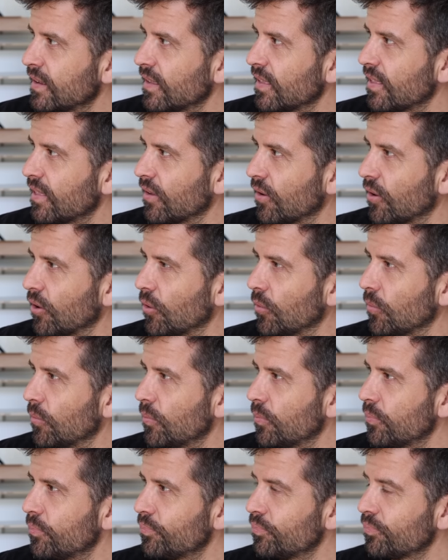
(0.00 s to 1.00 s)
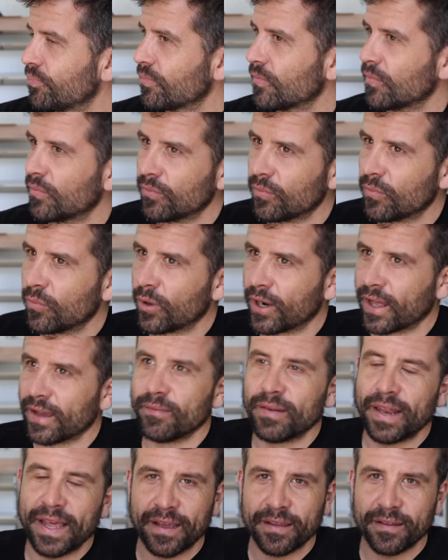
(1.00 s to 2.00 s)
So what I
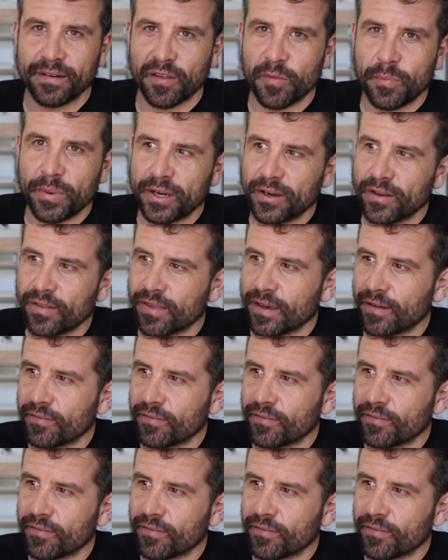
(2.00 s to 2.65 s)
lack in experience,